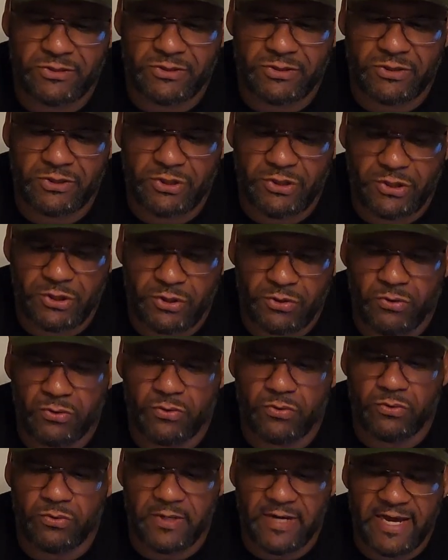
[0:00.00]

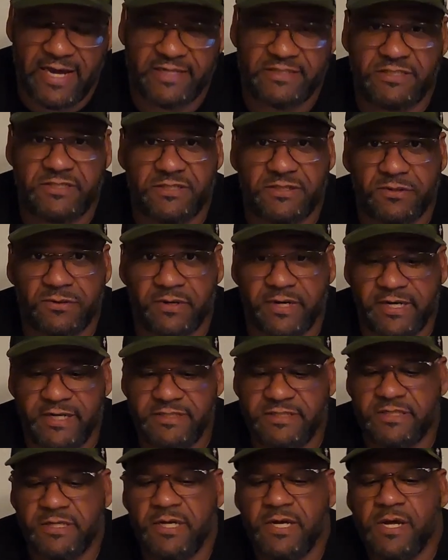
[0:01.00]

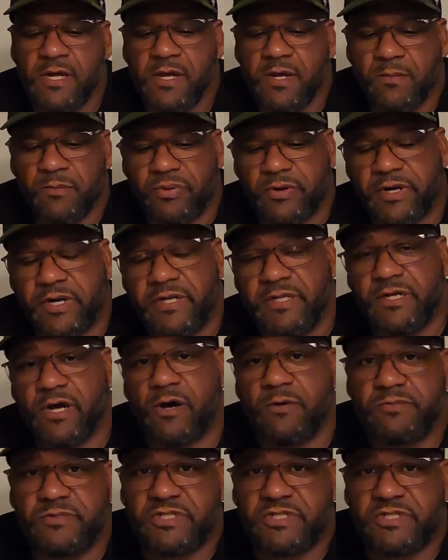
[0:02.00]
XQS3s. Pretty dope.